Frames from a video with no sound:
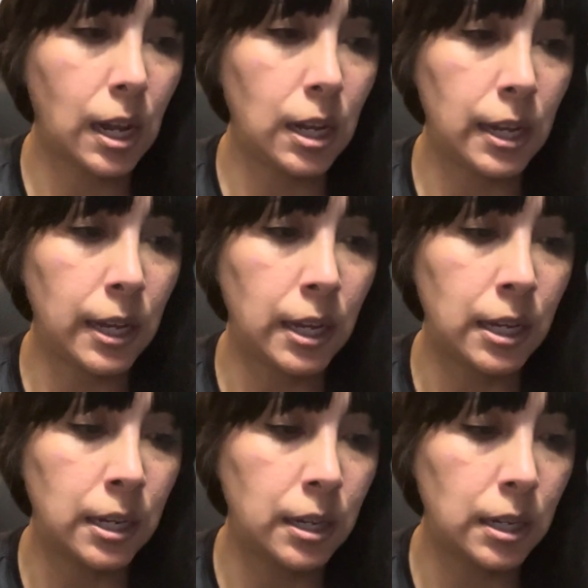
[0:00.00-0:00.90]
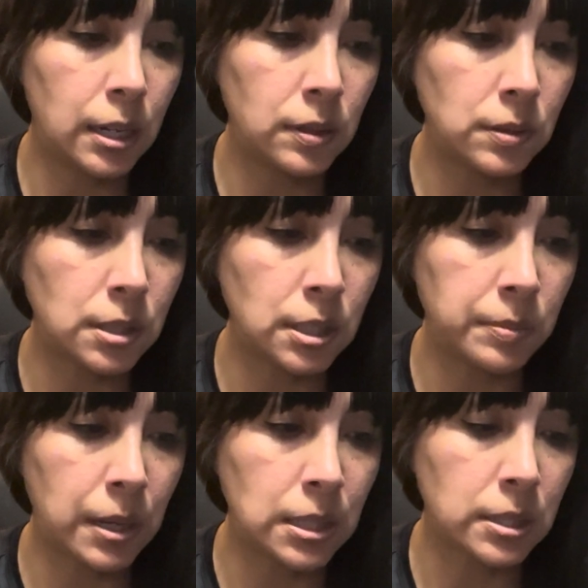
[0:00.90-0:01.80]
And I don't see
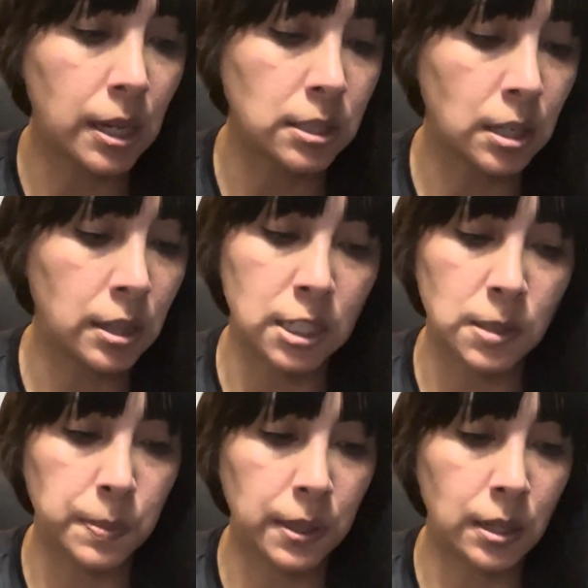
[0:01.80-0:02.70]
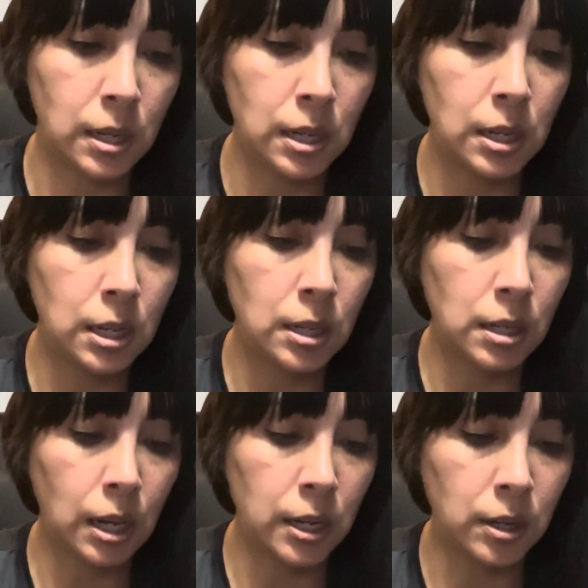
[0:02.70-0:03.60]
my size on this, but
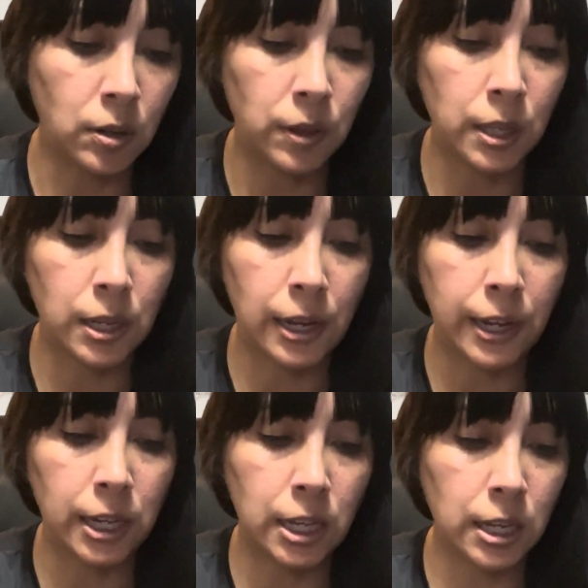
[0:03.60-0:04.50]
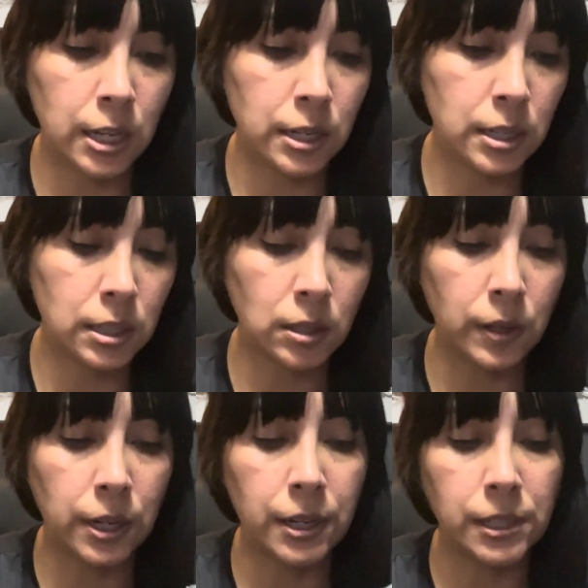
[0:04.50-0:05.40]
I know that I get, oh,
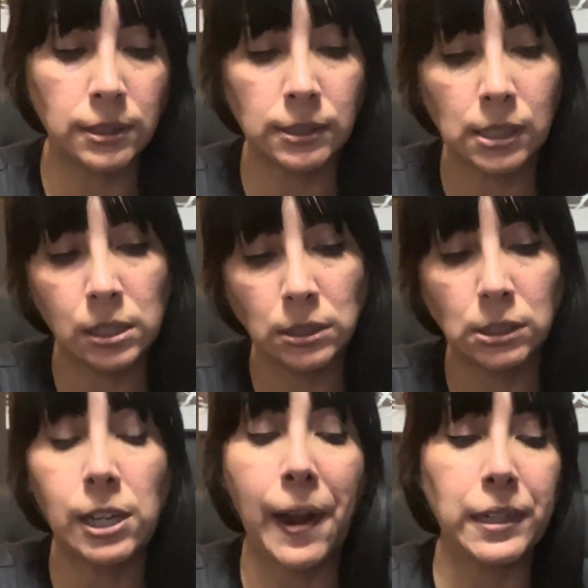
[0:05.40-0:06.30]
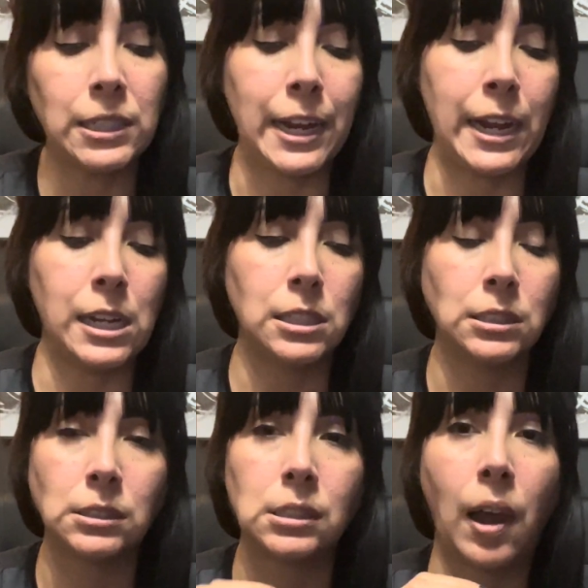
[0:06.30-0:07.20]
here it is. Yeah, an 8.
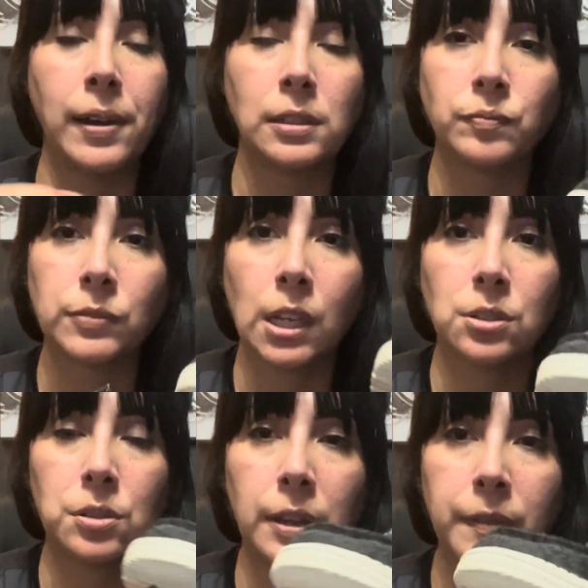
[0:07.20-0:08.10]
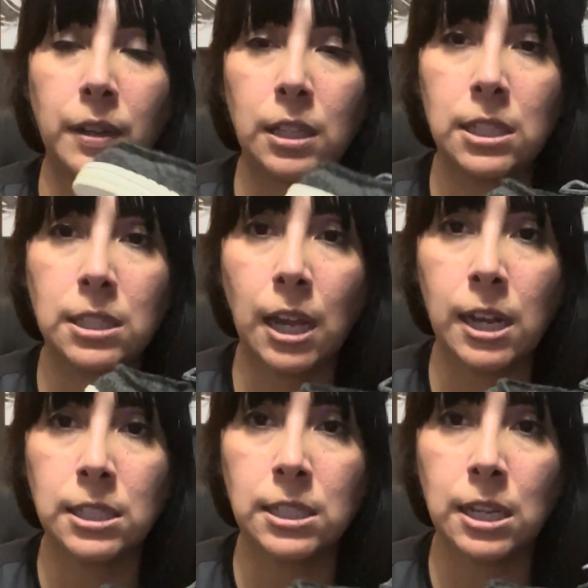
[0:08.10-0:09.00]
So definitely
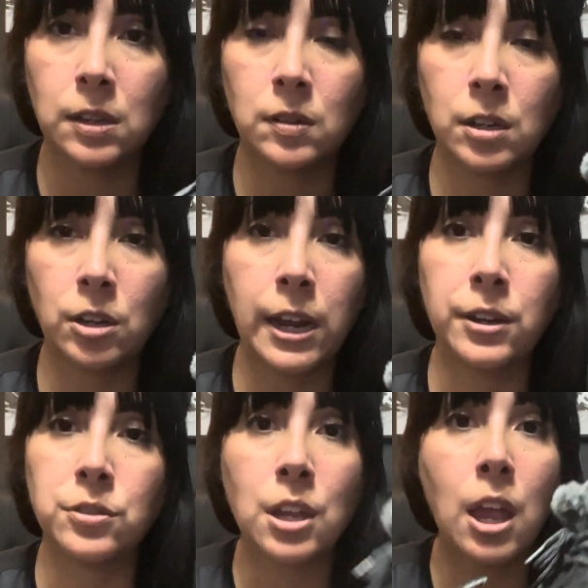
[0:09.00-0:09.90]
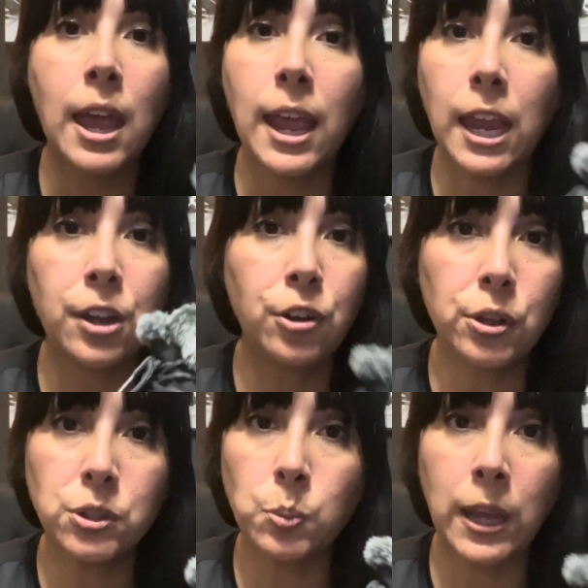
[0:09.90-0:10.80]
size down on your Hey Dudes. Hey
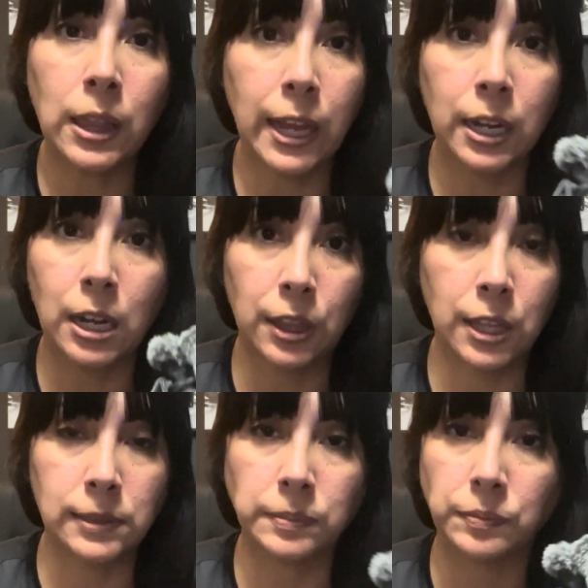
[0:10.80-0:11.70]
Dudes weigh like nothing.